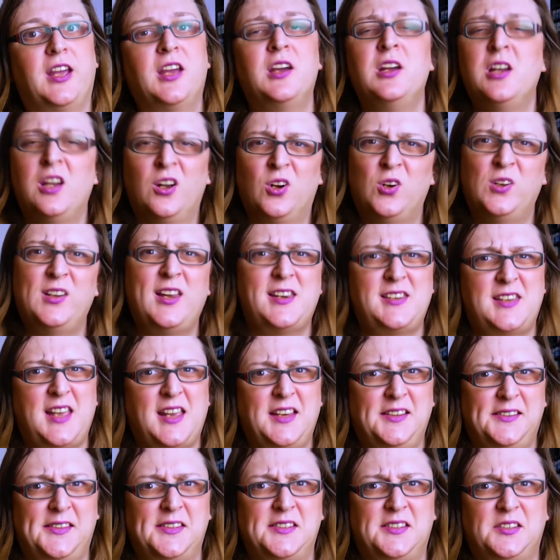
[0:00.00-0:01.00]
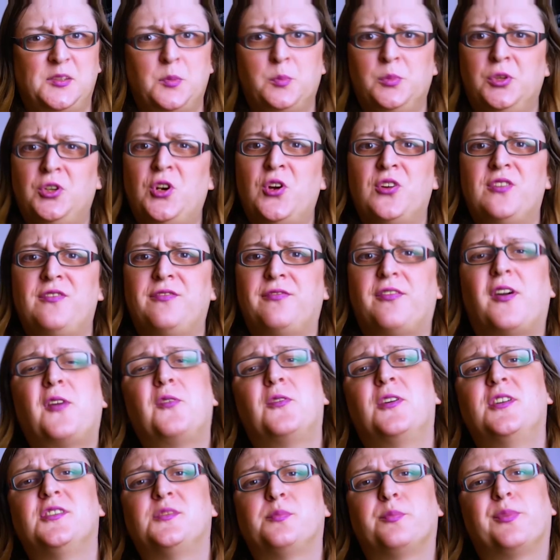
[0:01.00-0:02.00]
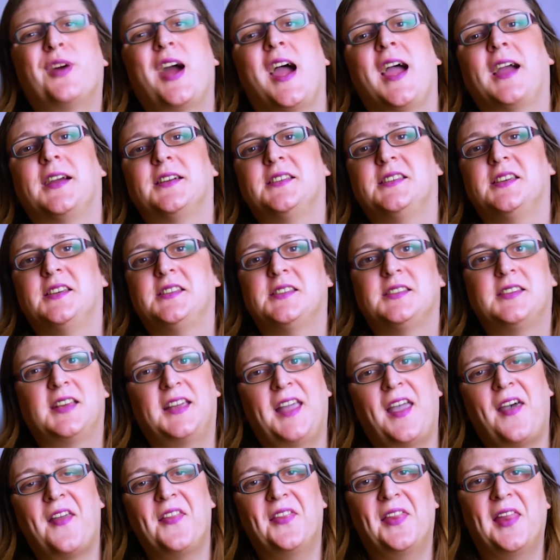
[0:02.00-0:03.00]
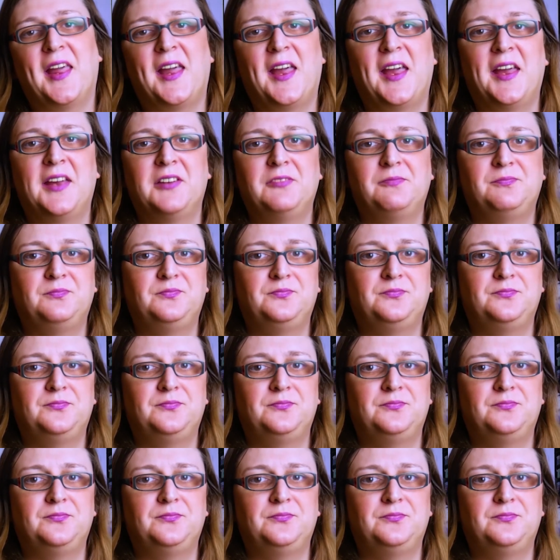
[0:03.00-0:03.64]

it, all it takes is some good focus practice to get there.